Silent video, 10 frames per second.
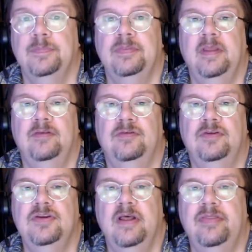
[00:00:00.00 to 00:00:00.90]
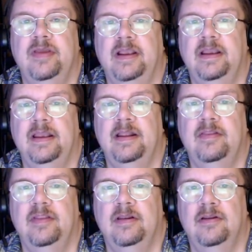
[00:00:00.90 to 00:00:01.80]
there's nothing
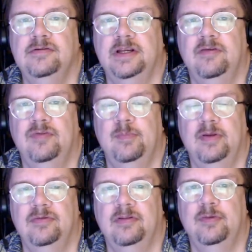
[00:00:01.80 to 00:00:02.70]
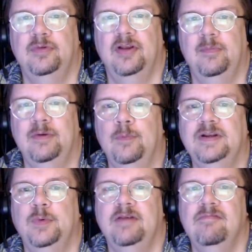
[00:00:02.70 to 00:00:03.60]
in the logic of the puzzle that would tell me
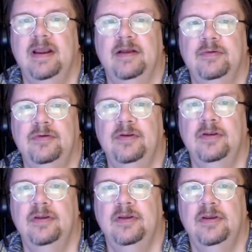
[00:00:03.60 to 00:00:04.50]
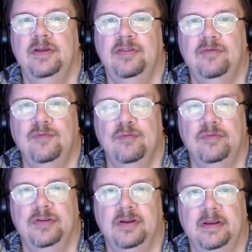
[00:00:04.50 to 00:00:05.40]
which way round the 4
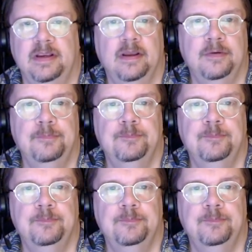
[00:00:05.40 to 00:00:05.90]
and the 9 go.